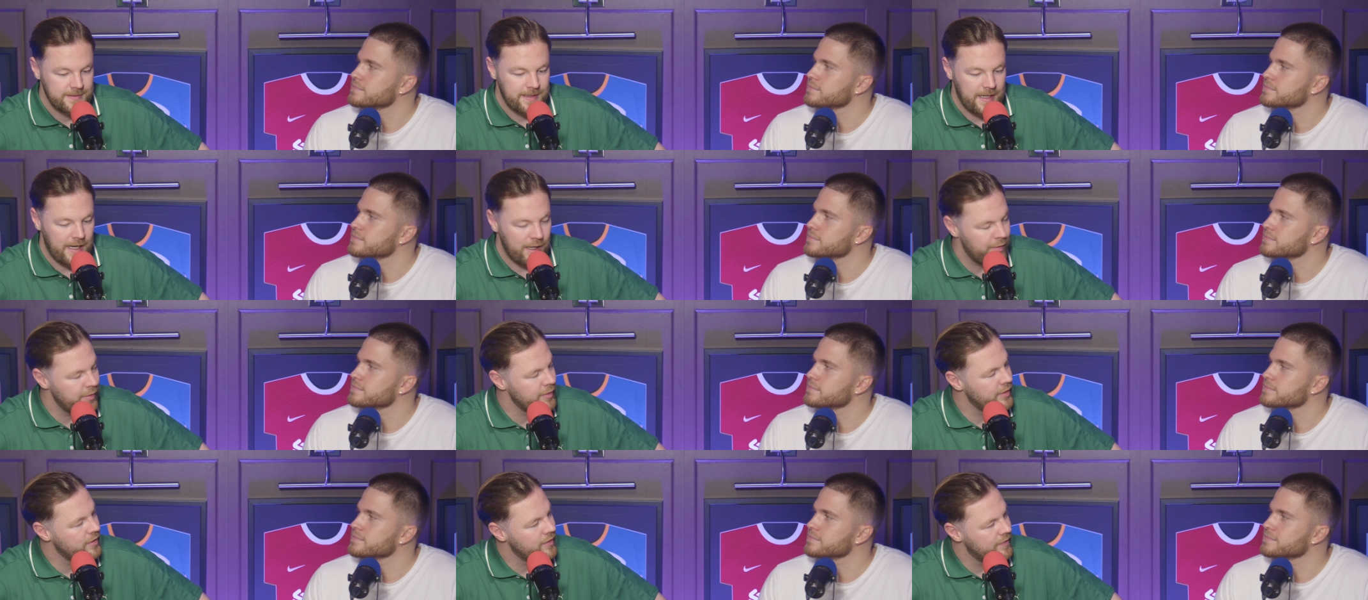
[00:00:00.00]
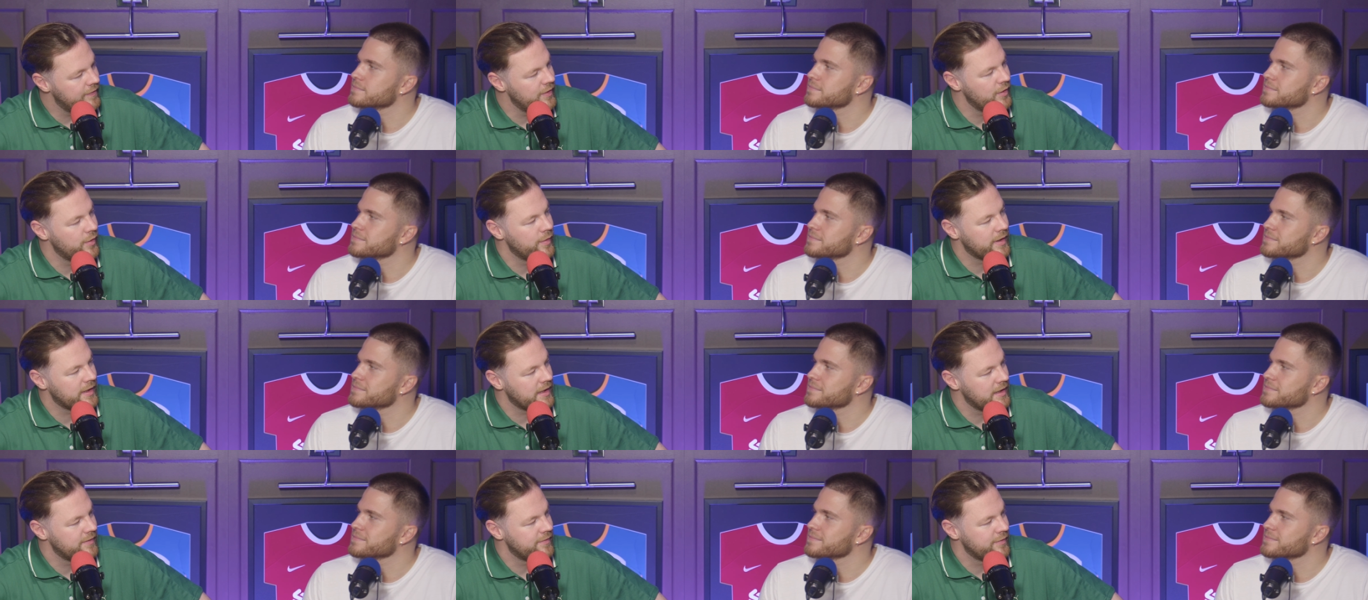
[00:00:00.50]
Speaker 1: How are you
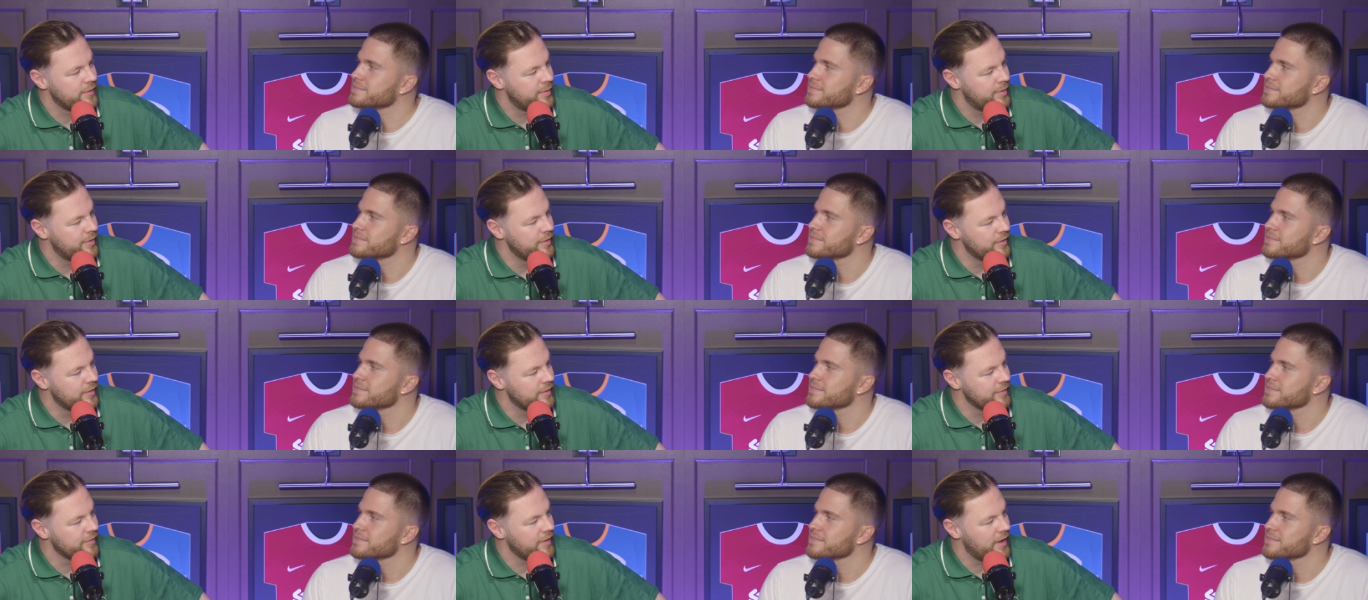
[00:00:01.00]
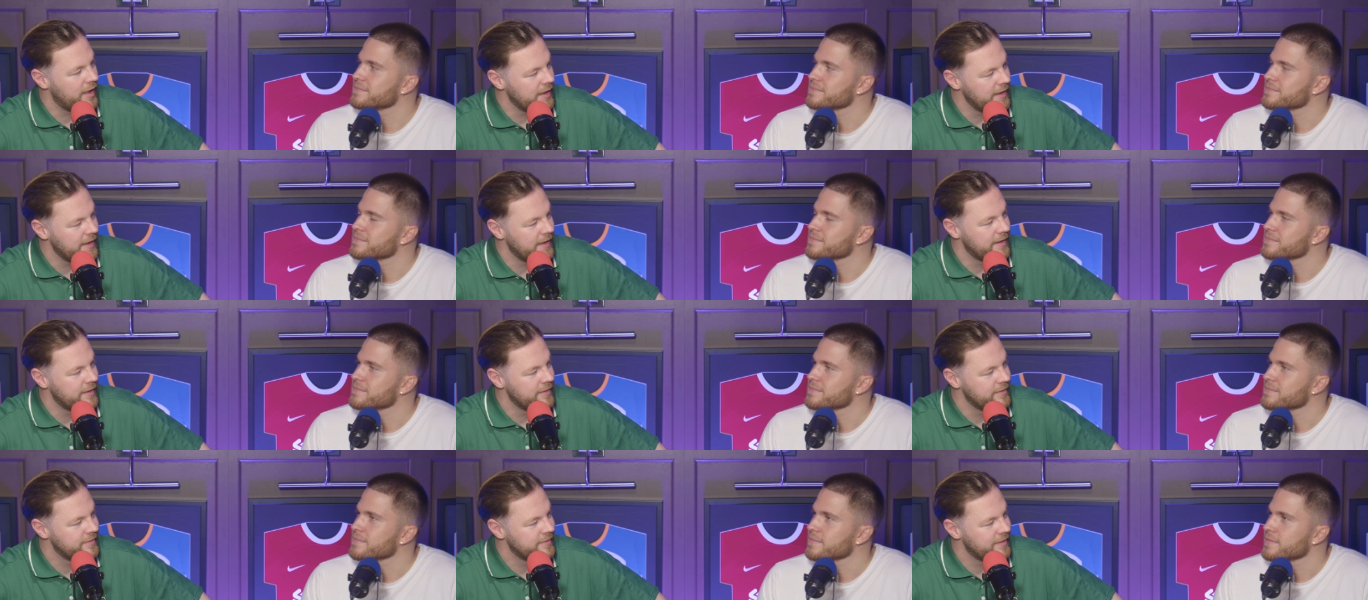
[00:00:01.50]
viewing Liverpool right
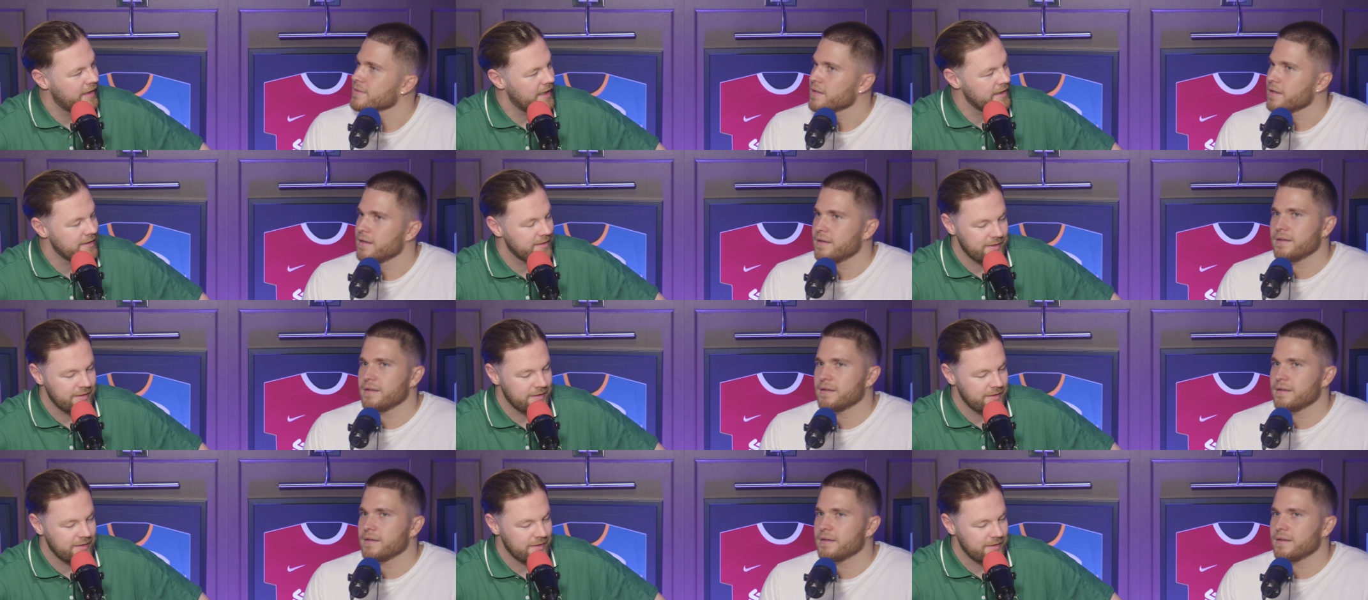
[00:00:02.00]
now as